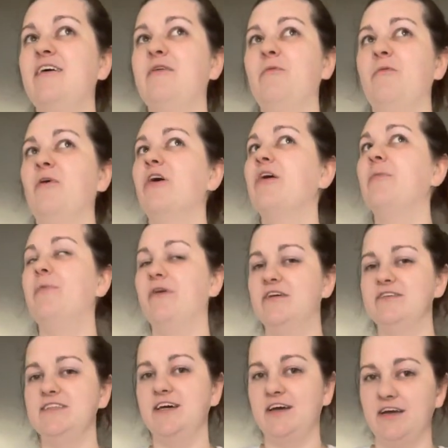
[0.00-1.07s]
work
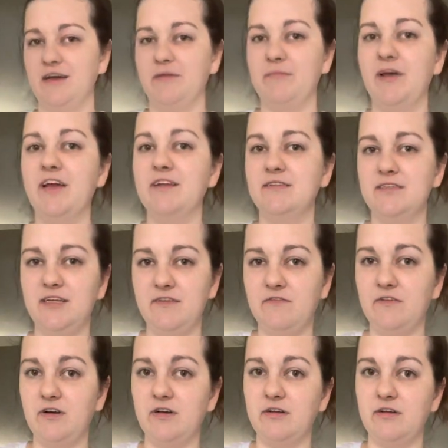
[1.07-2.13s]
part-time, and pay
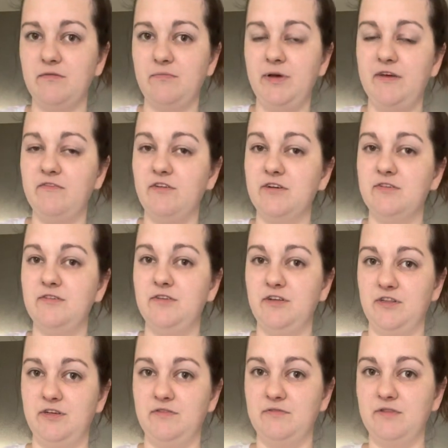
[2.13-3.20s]
for our
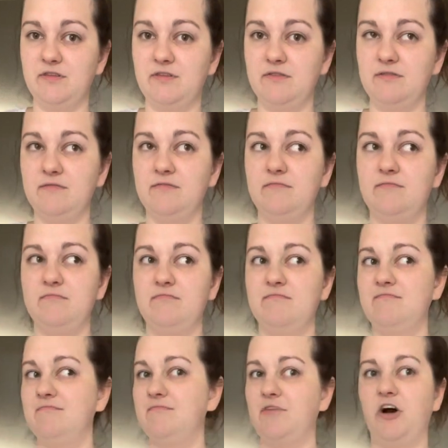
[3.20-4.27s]
student loans
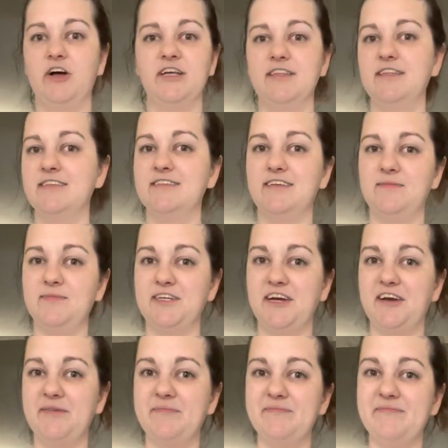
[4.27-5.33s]
all at the same
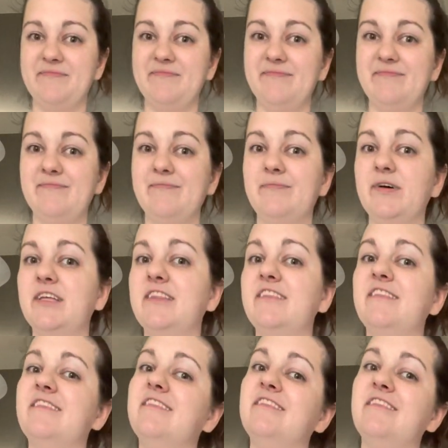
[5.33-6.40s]
time. But
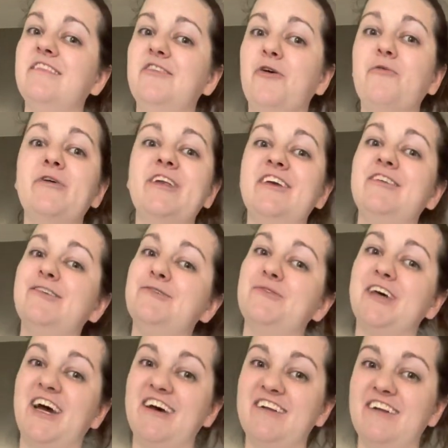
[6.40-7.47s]
no one can do
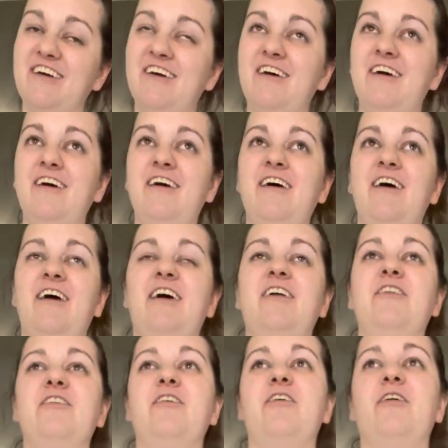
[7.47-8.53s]
that.
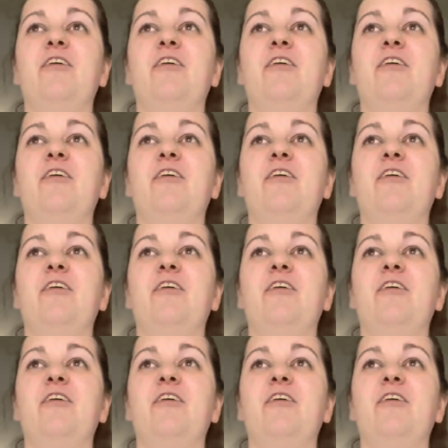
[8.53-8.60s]
And